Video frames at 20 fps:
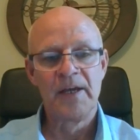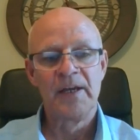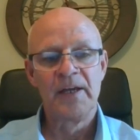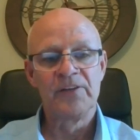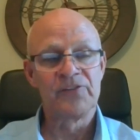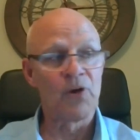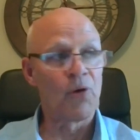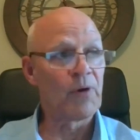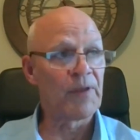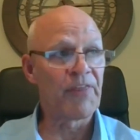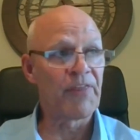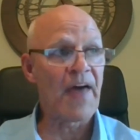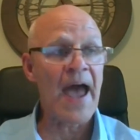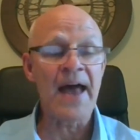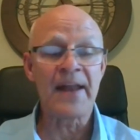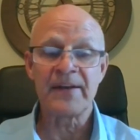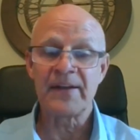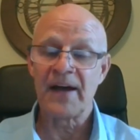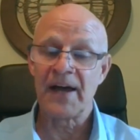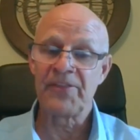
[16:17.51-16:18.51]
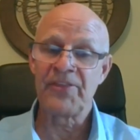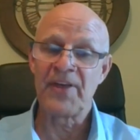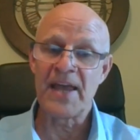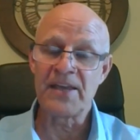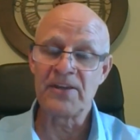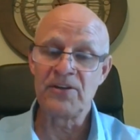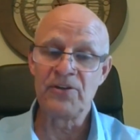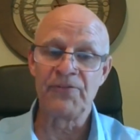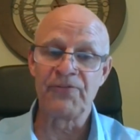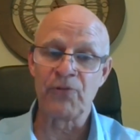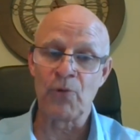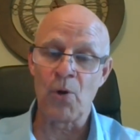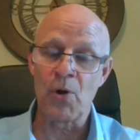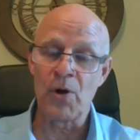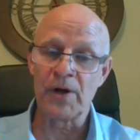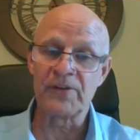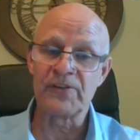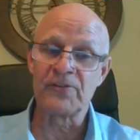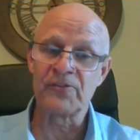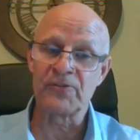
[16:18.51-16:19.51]
So with that, I thank you
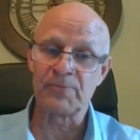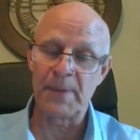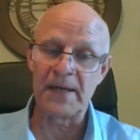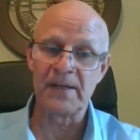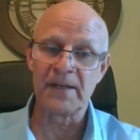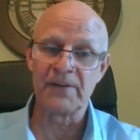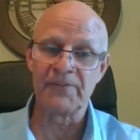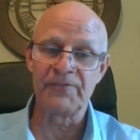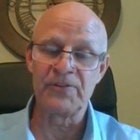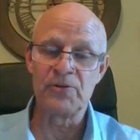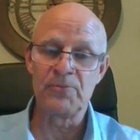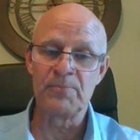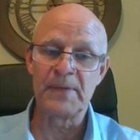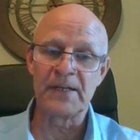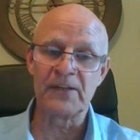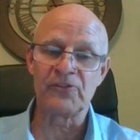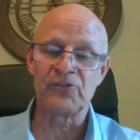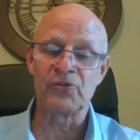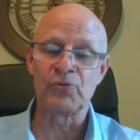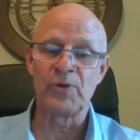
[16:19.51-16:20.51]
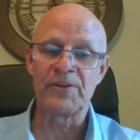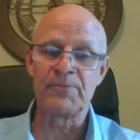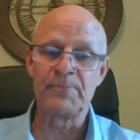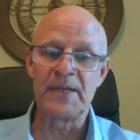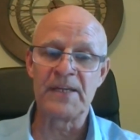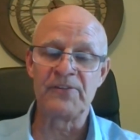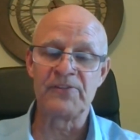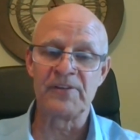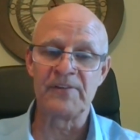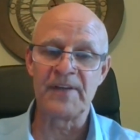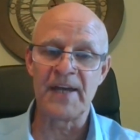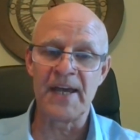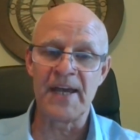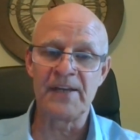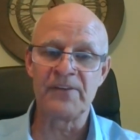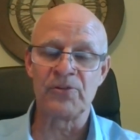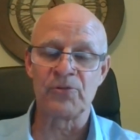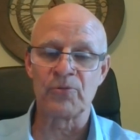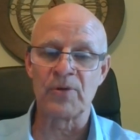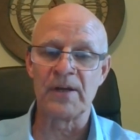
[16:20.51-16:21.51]
for spending a few minutes with me today
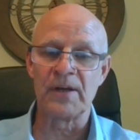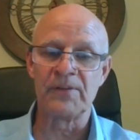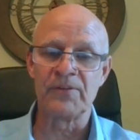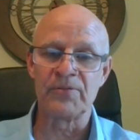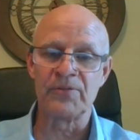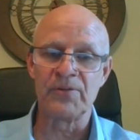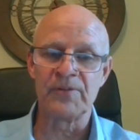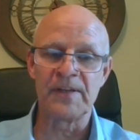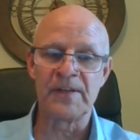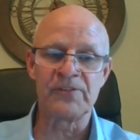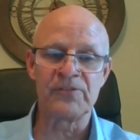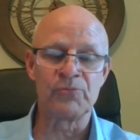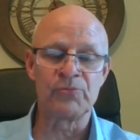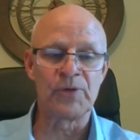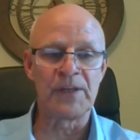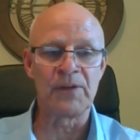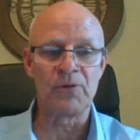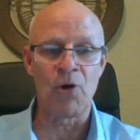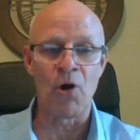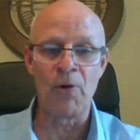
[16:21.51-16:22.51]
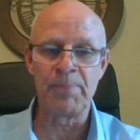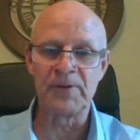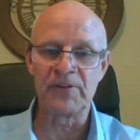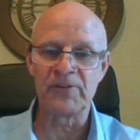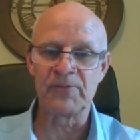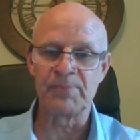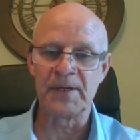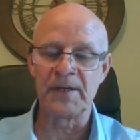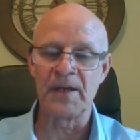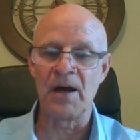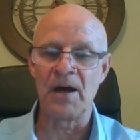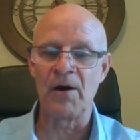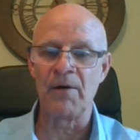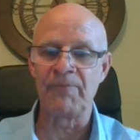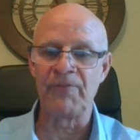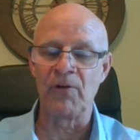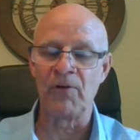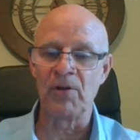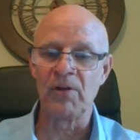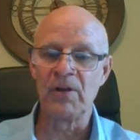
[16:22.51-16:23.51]
to run through this. We hope it's been
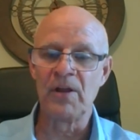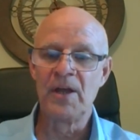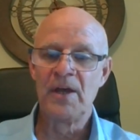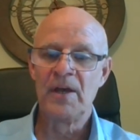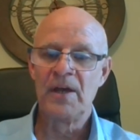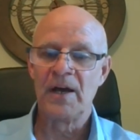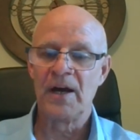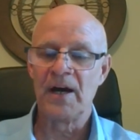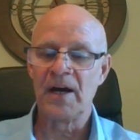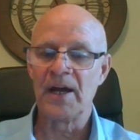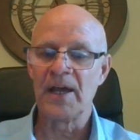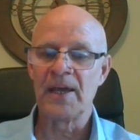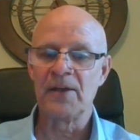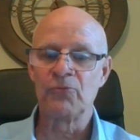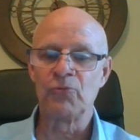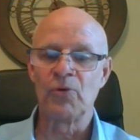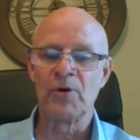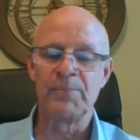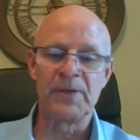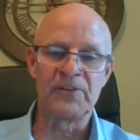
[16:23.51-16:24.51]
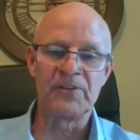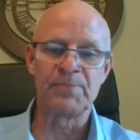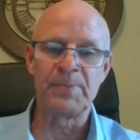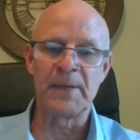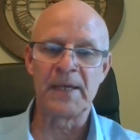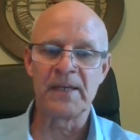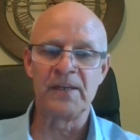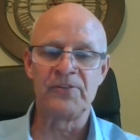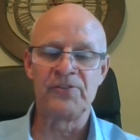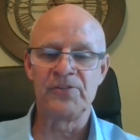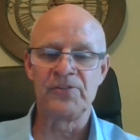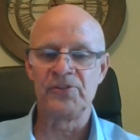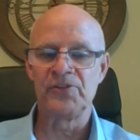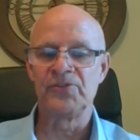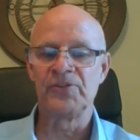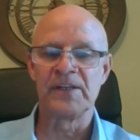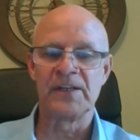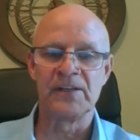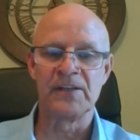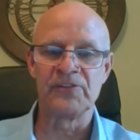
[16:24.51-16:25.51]
helpful, and we'll be speaking to
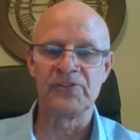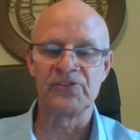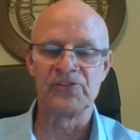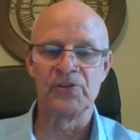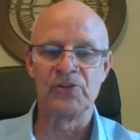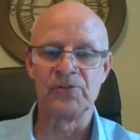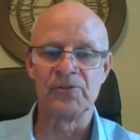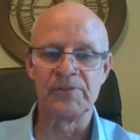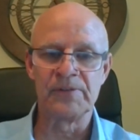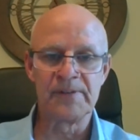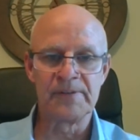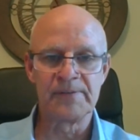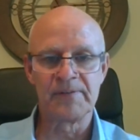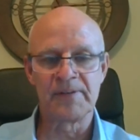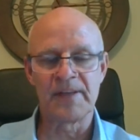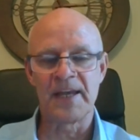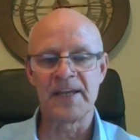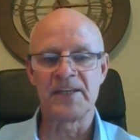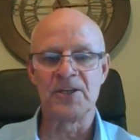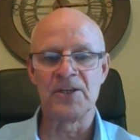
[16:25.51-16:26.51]
you again soon. Thank